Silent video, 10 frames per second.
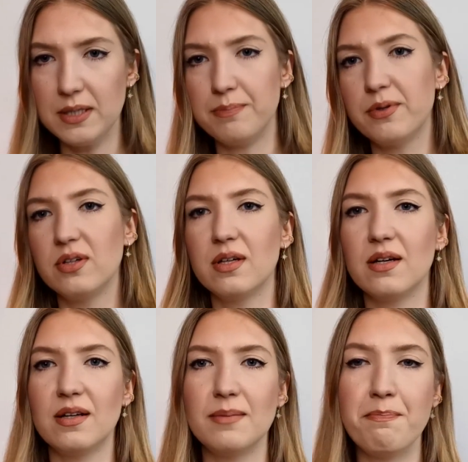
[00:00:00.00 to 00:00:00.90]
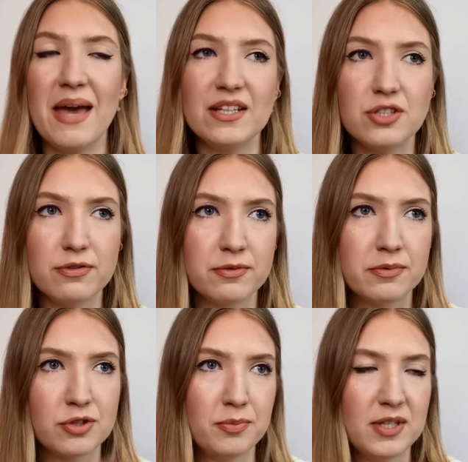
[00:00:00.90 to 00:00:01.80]
people
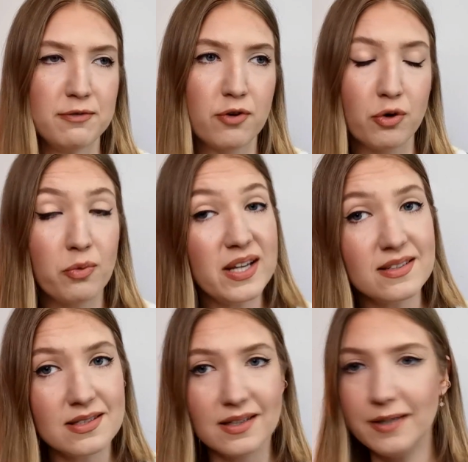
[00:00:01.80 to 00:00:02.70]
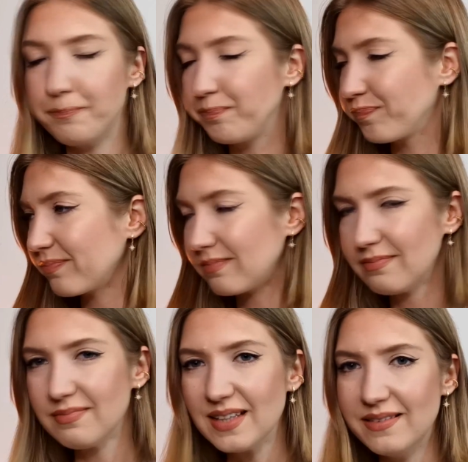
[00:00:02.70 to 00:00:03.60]
meant to be for winter.
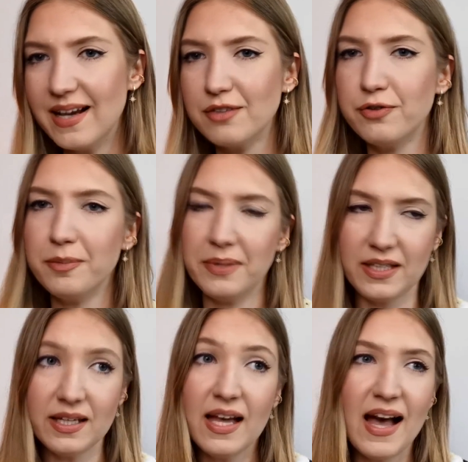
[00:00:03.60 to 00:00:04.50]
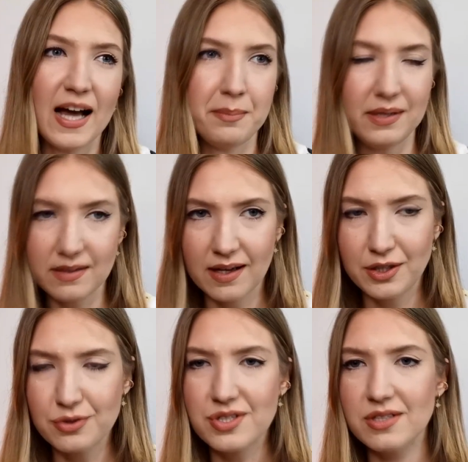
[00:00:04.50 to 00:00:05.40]
Not for me. I mean, I
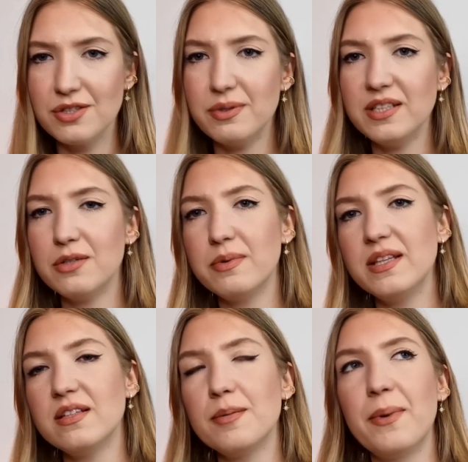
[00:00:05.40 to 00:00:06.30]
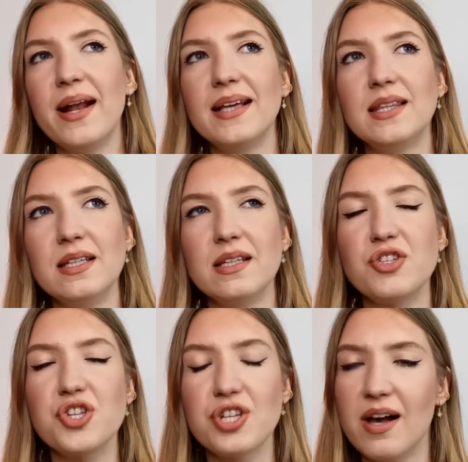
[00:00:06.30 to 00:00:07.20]
use it during the winter, but I think
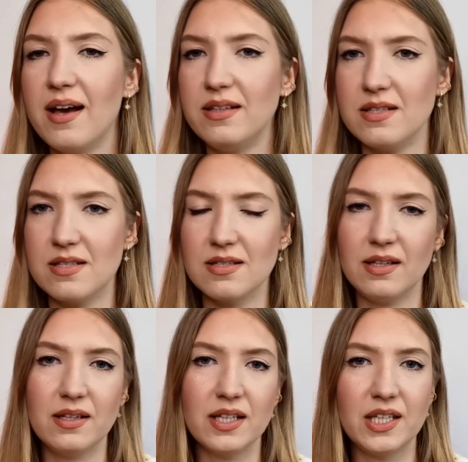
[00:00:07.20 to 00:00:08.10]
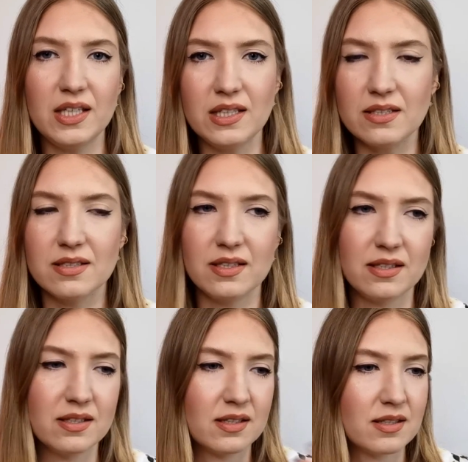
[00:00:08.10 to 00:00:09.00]
it shines in the heat,
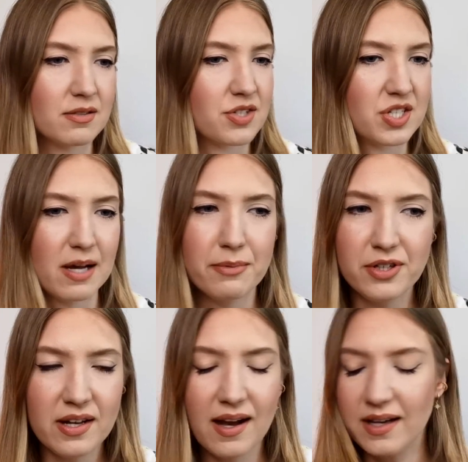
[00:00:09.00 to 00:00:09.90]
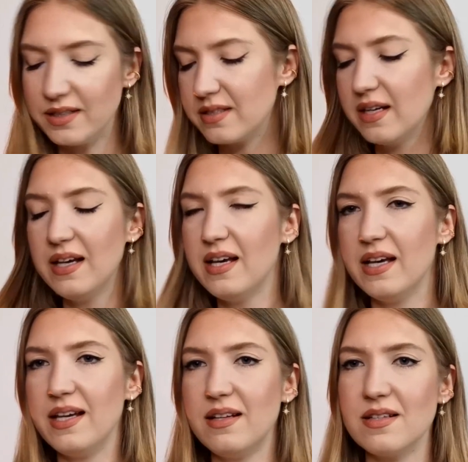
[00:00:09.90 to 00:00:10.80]
in the summer night.
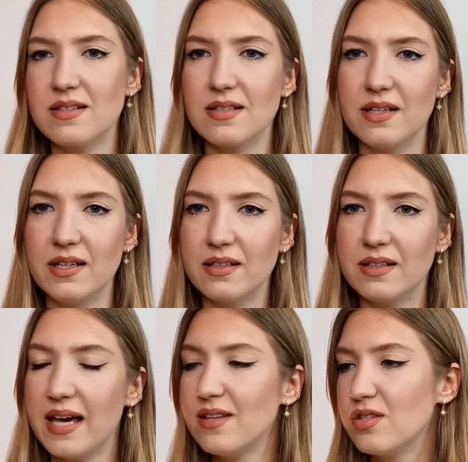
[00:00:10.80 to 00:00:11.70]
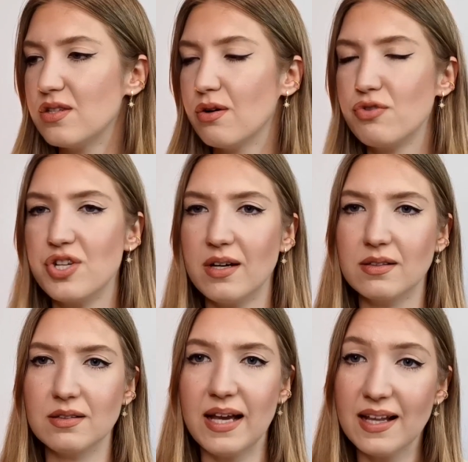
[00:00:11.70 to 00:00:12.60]
It is Kenzo
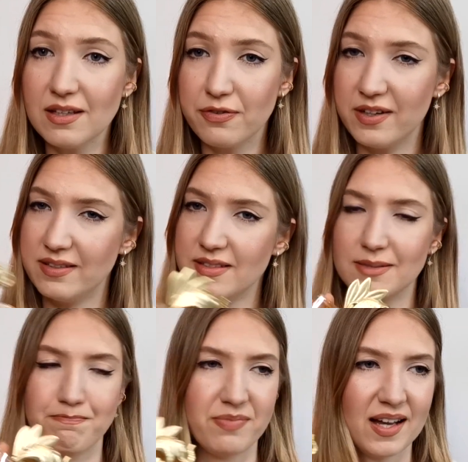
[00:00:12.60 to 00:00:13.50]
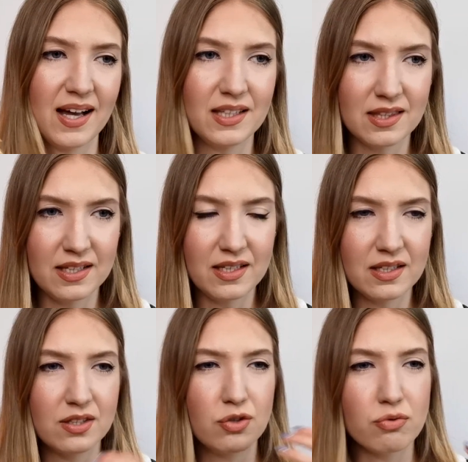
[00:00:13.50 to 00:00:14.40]
Jungle Elephant. I
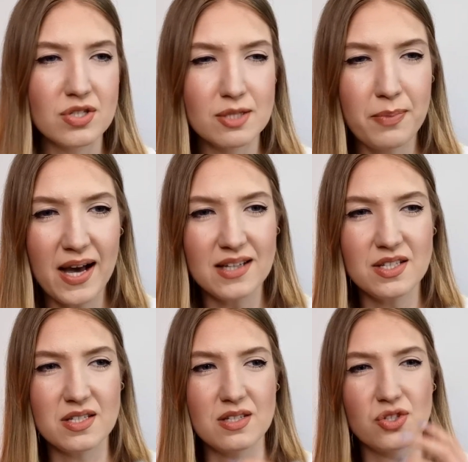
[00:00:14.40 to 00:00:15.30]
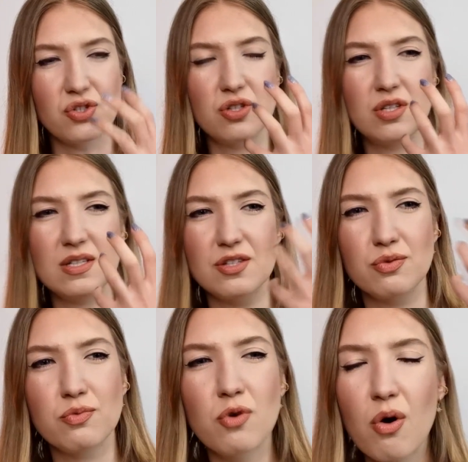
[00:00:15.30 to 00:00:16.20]
think those spices,
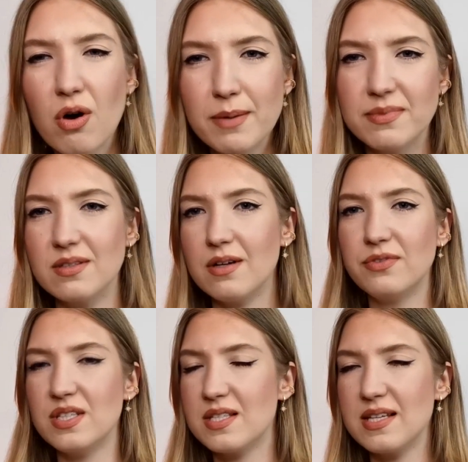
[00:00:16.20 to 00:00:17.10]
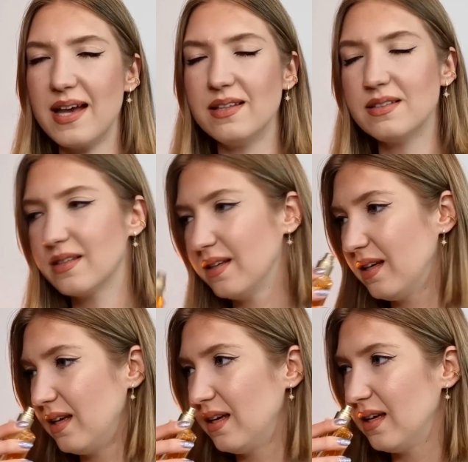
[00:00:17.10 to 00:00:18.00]
this warmth of the scent,
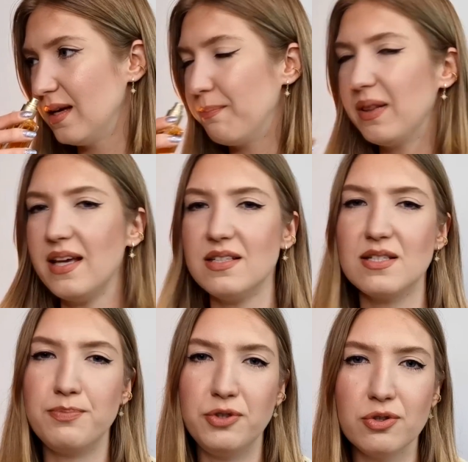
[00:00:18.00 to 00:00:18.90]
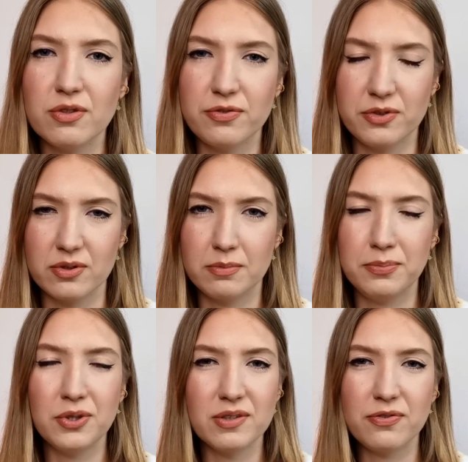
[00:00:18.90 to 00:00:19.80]
plays
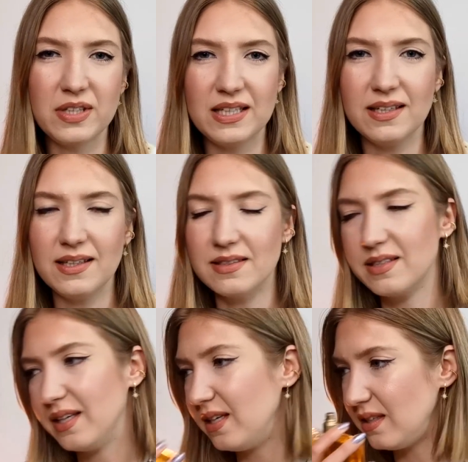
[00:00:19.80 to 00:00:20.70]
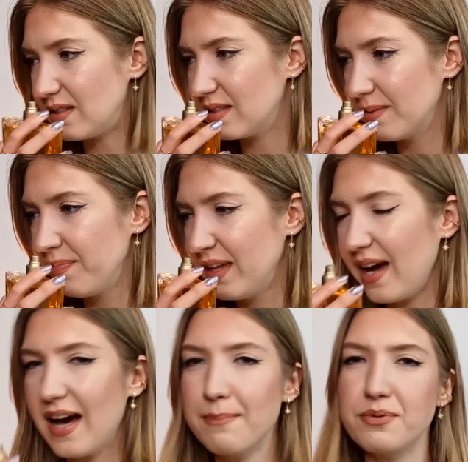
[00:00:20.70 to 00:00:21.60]
beautifully in the heat.
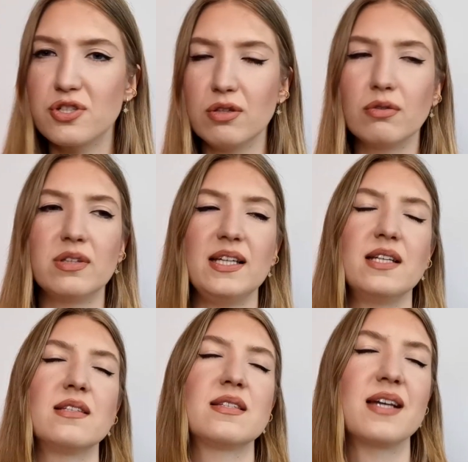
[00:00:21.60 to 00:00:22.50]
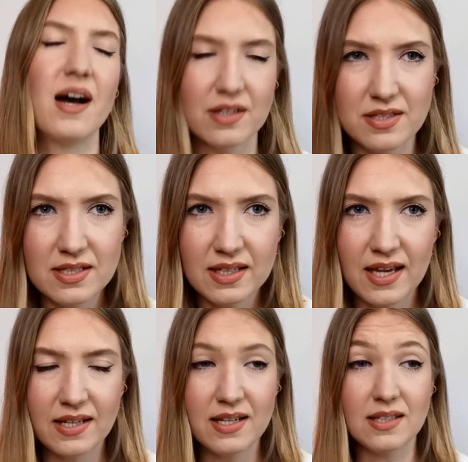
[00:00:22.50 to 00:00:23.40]
absolutely
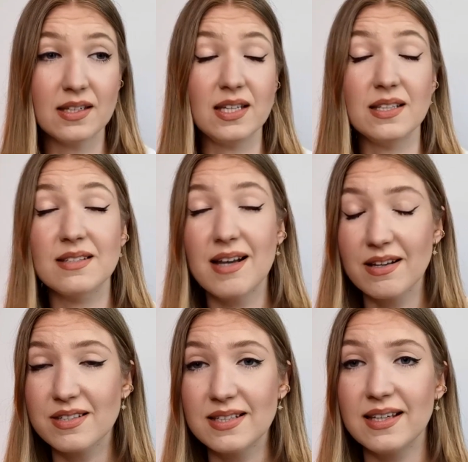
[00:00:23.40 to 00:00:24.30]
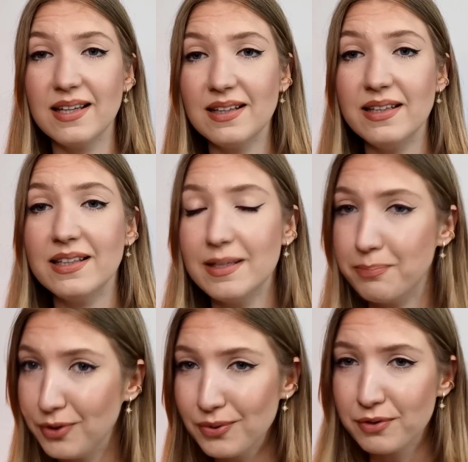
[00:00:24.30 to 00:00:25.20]
intoxicating,
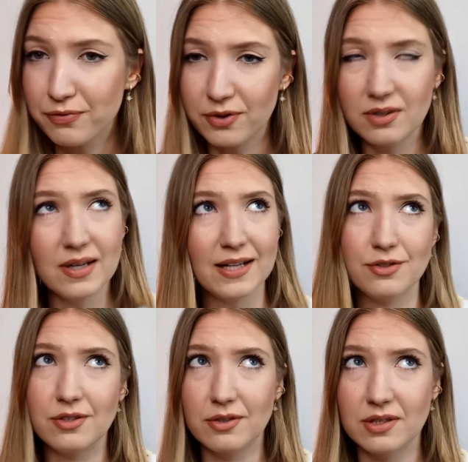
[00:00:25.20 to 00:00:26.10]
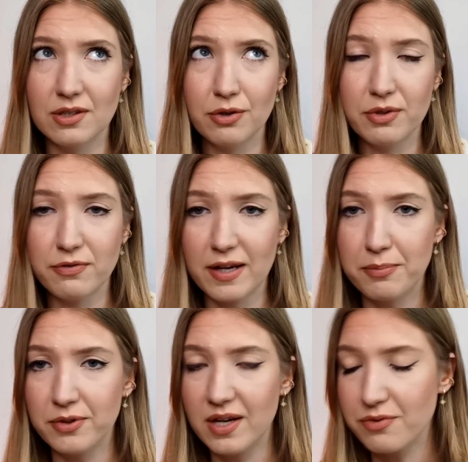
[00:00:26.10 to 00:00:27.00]
intoxicatingly beautiful. I do not know if I
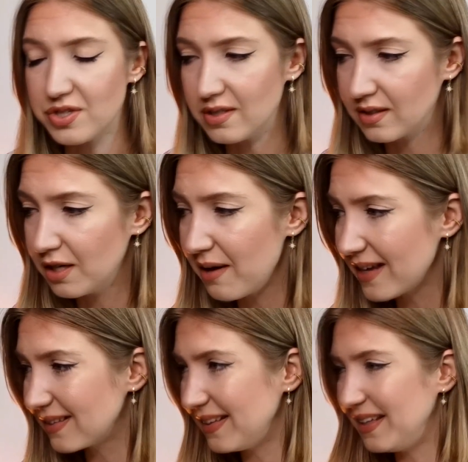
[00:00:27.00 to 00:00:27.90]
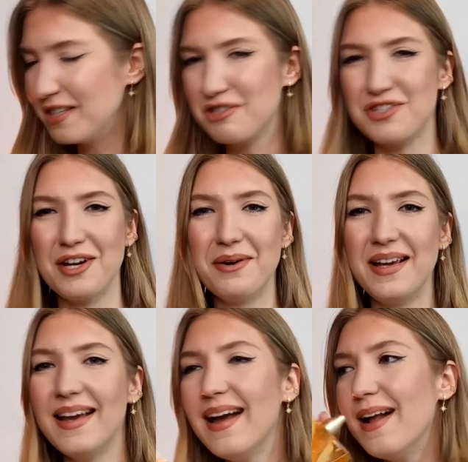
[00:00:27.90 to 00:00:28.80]
pronounce it correctly,
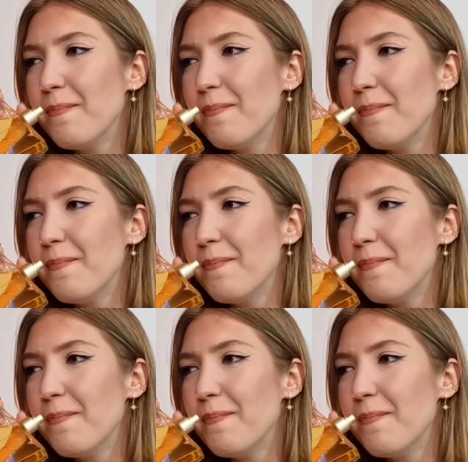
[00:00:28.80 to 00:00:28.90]
sorry.